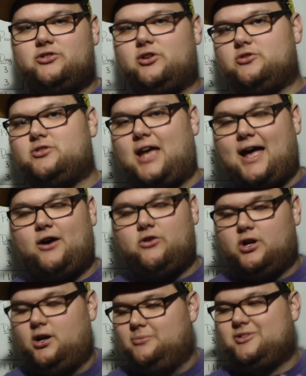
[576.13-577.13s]
those
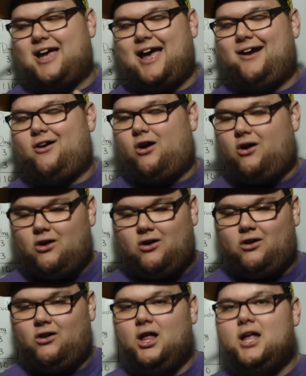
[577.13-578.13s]
outcomes at
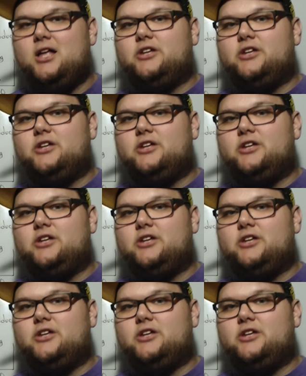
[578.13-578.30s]
all.